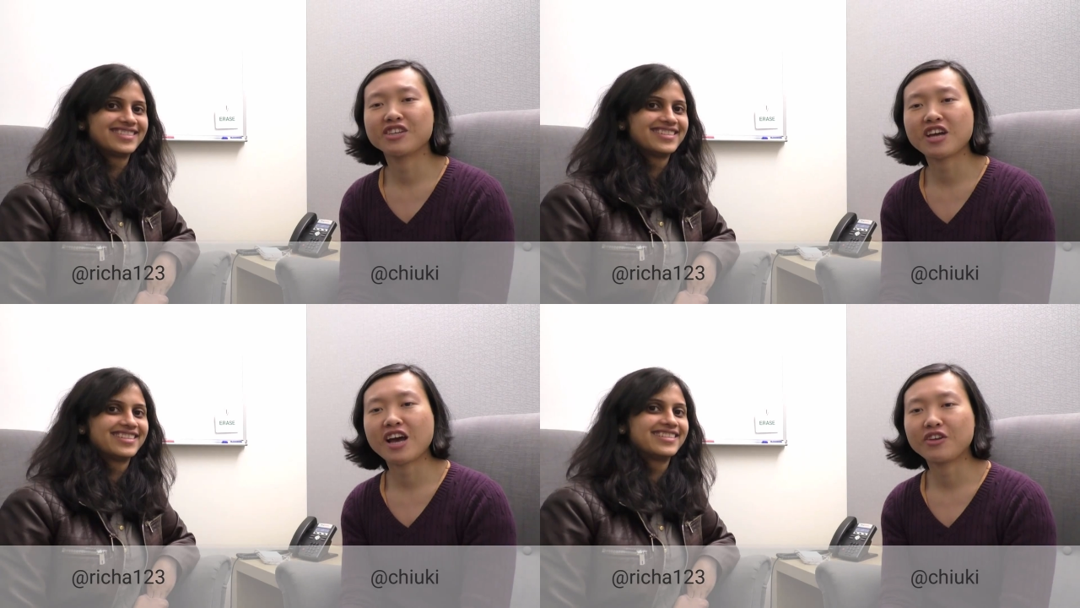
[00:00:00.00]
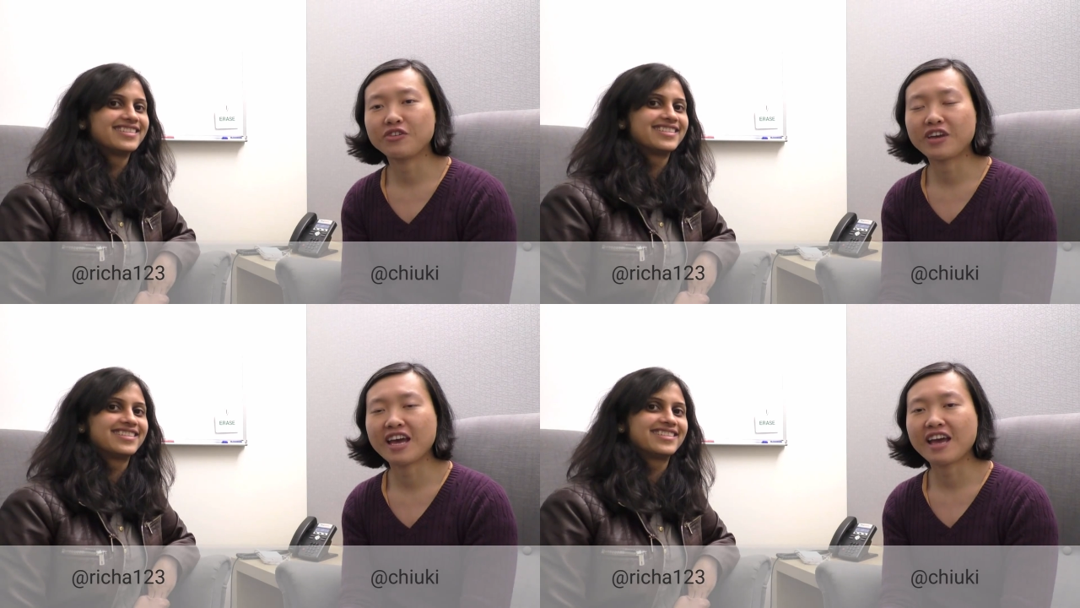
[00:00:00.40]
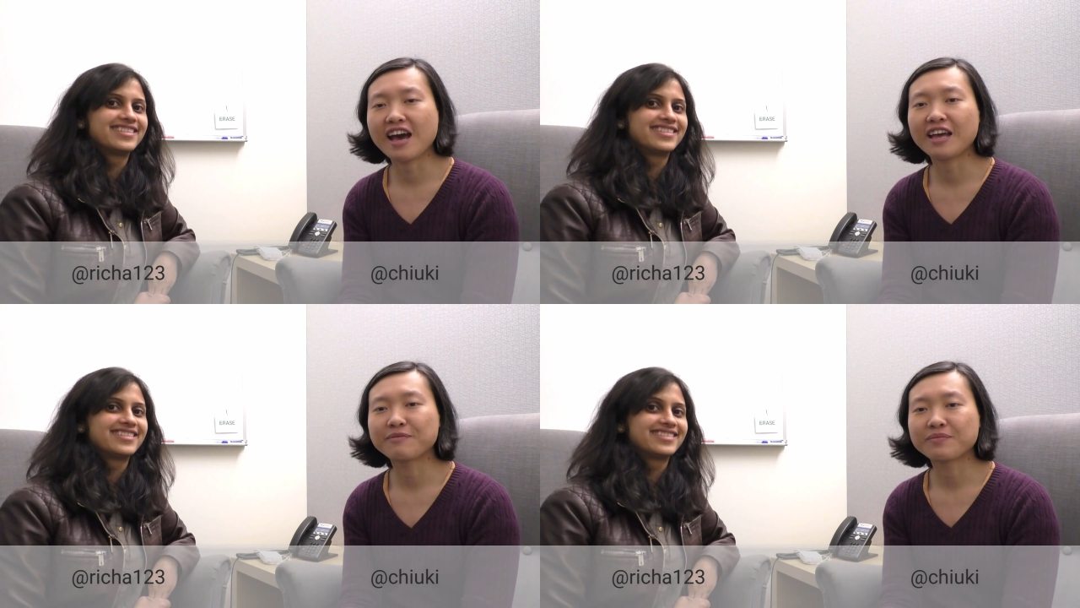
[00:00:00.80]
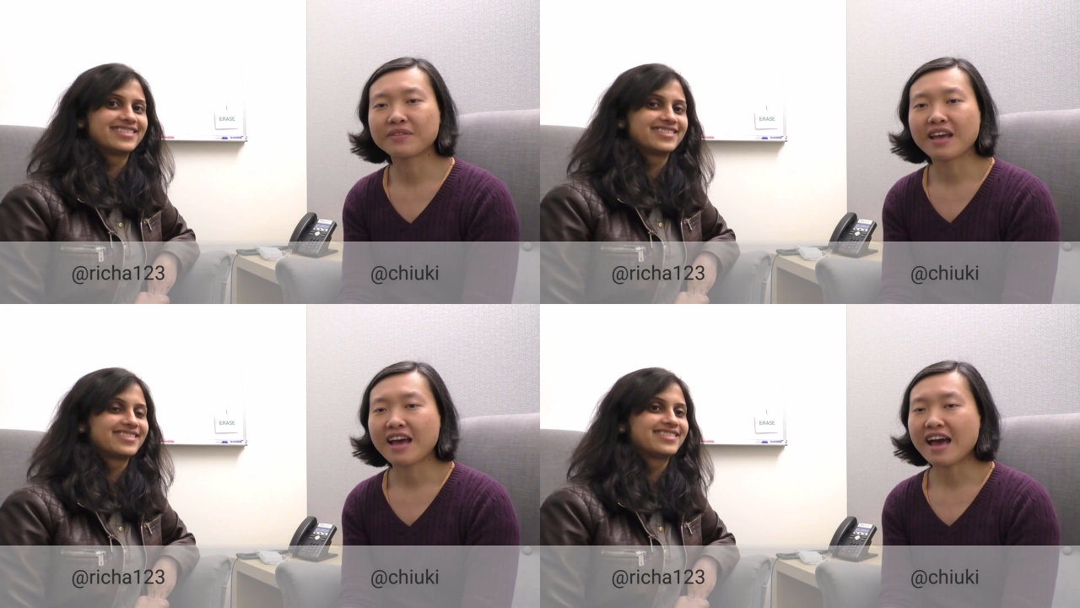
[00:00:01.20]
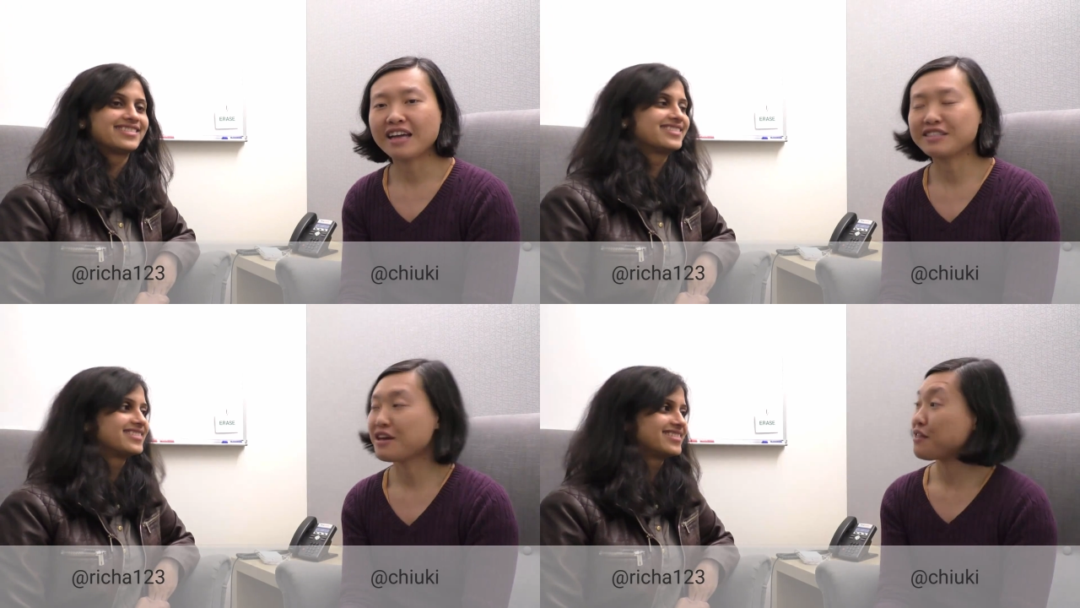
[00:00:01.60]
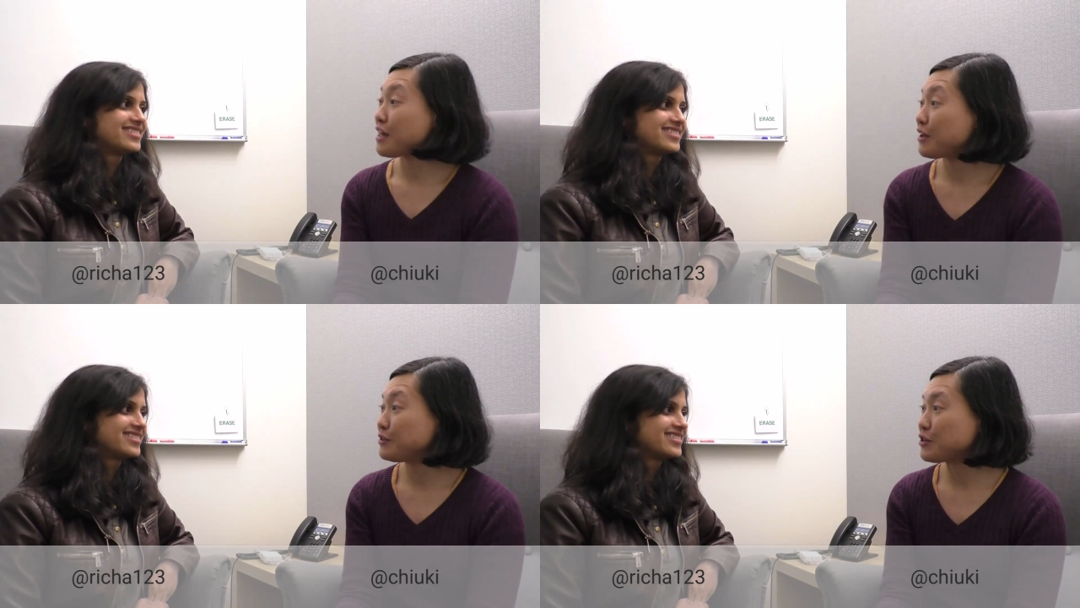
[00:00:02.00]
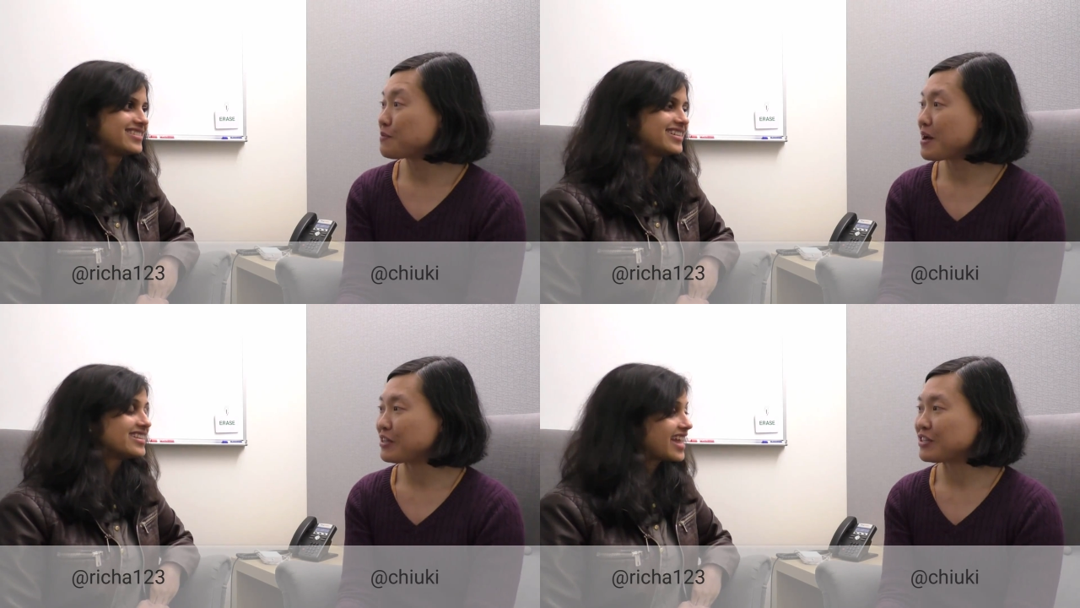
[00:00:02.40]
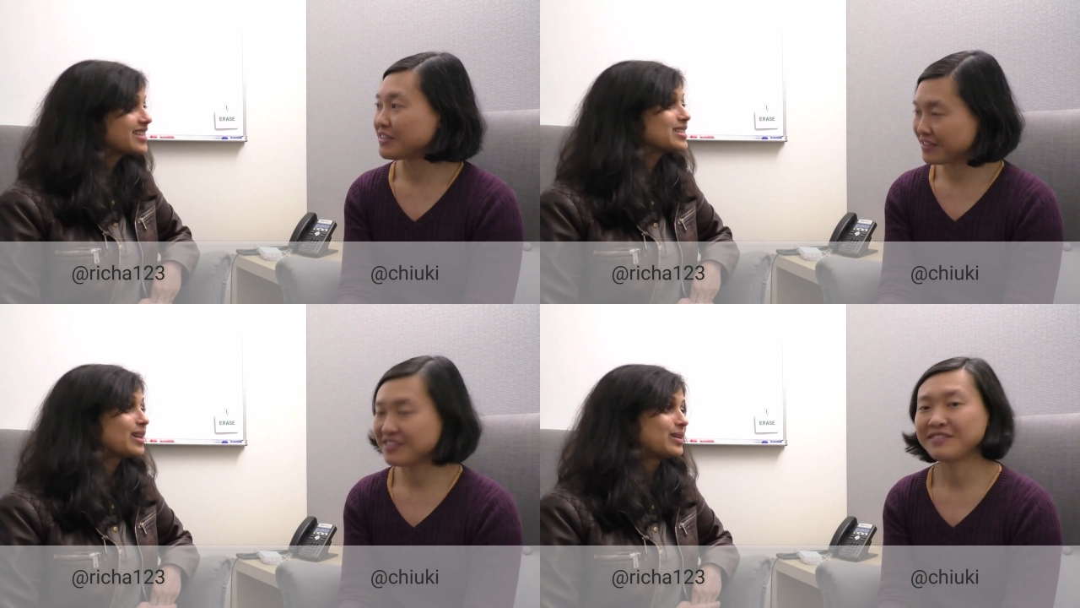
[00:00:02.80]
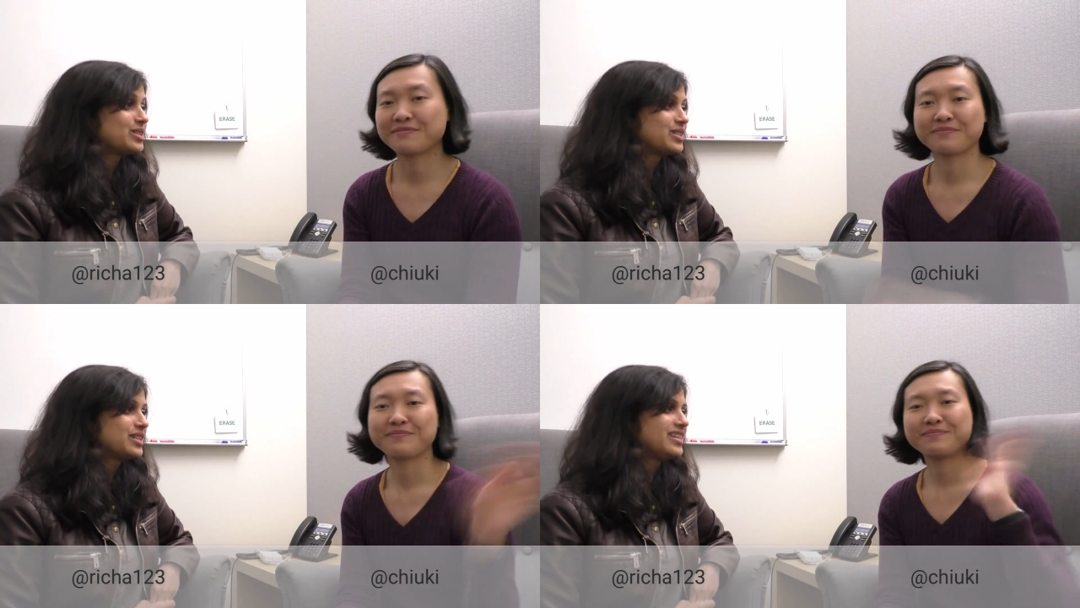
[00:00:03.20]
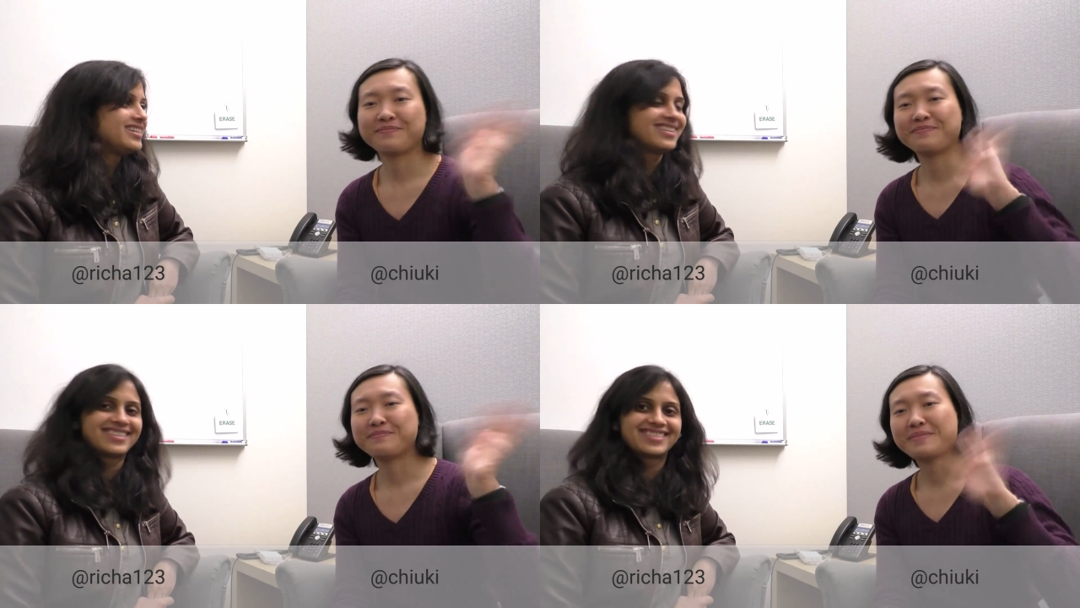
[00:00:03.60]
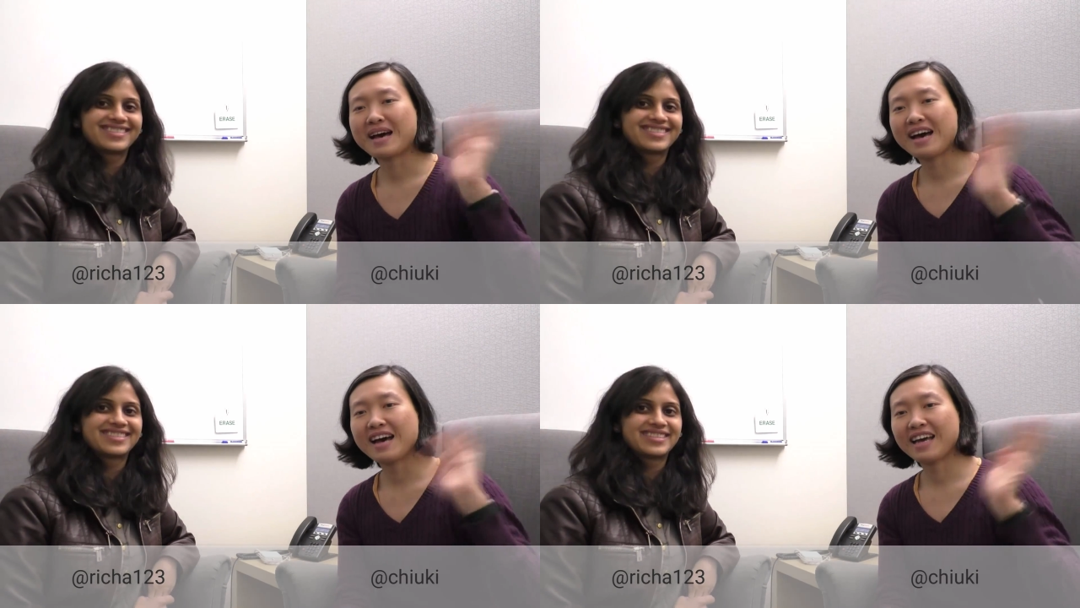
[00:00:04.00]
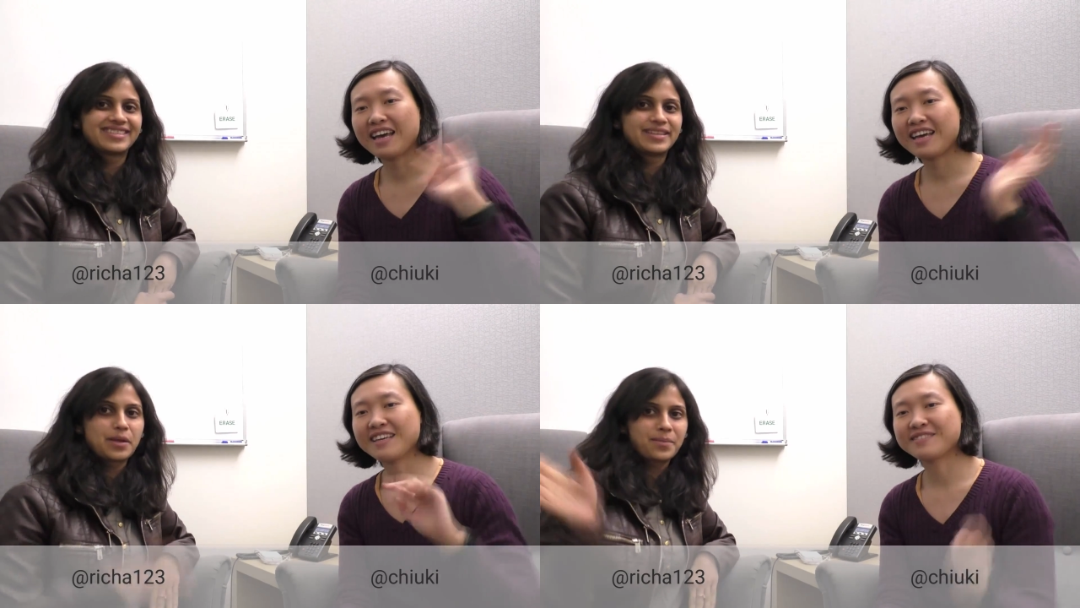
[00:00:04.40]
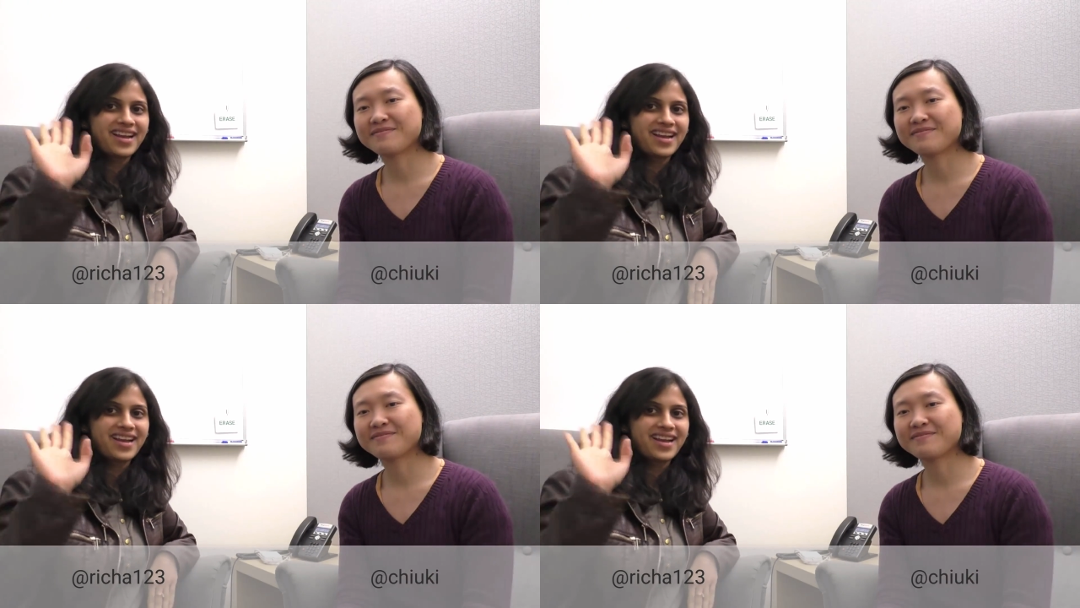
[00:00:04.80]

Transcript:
Speaker 1: H I U K I. And thank you so much. Thanks a lot, Chiu-Ki. Bye.